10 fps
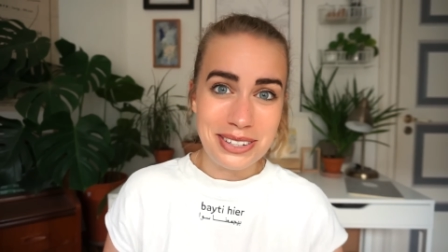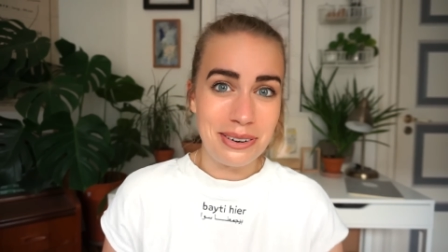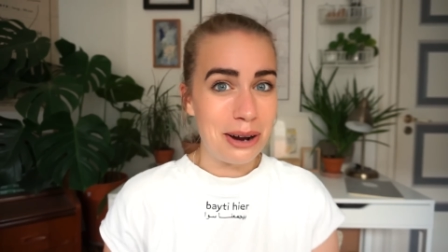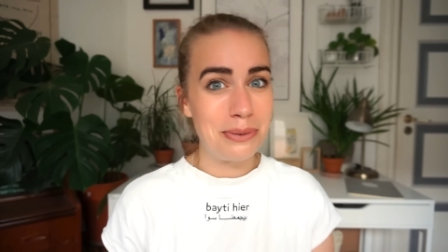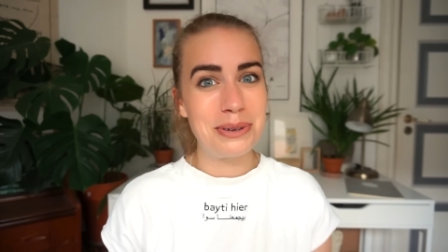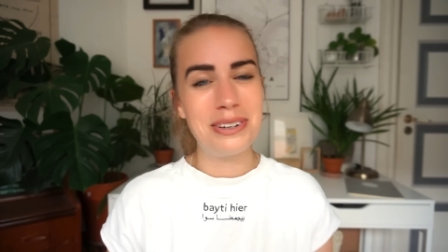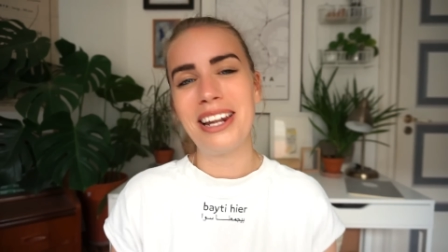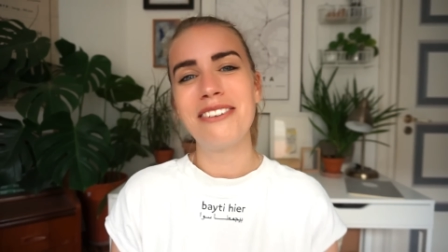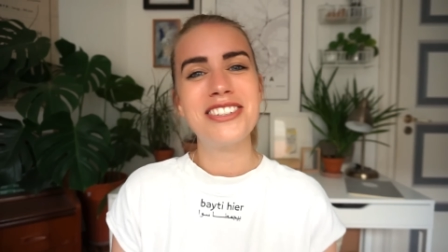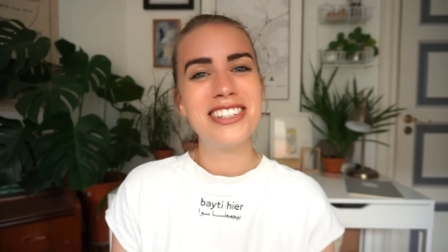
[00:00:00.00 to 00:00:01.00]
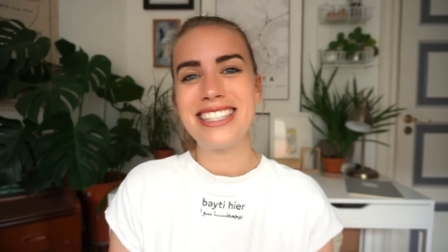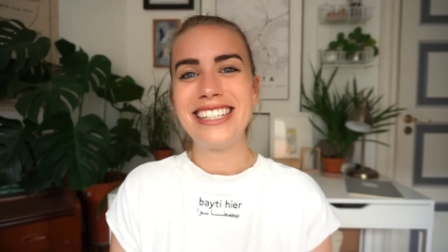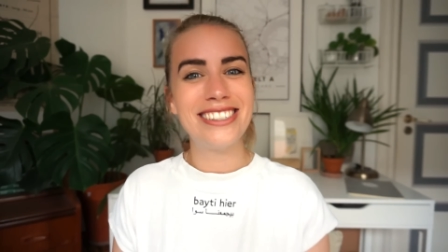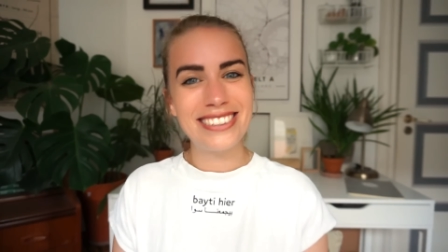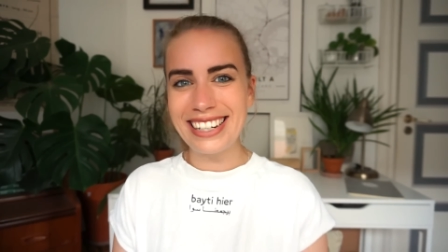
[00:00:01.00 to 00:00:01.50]
So I would love to
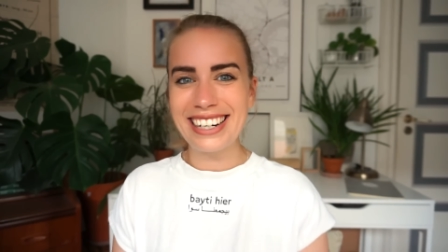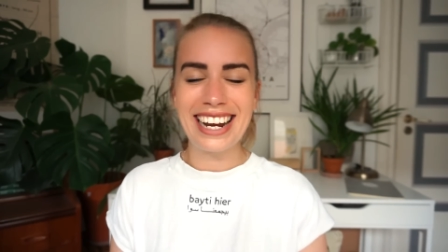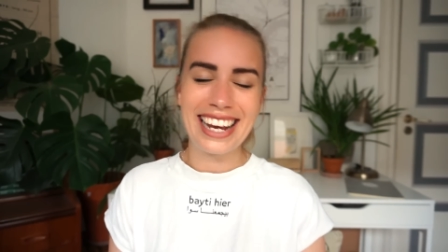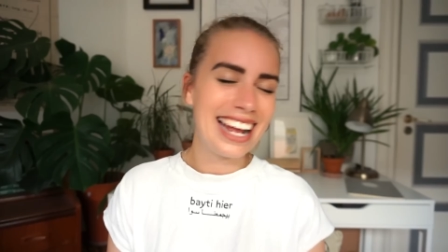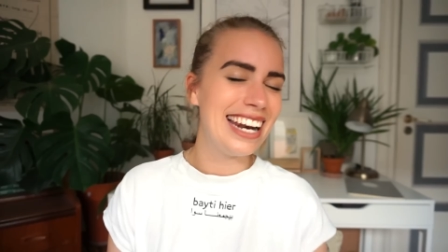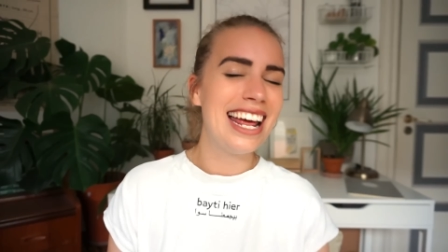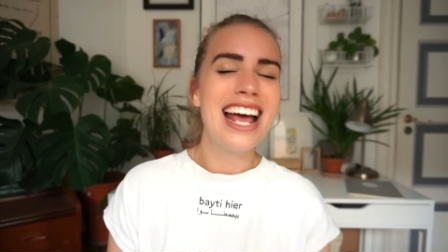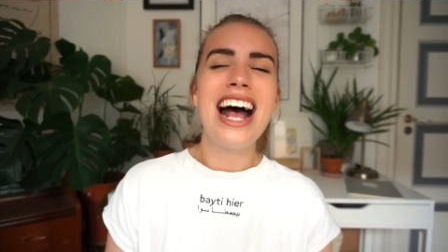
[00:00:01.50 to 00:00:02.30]
see you here again.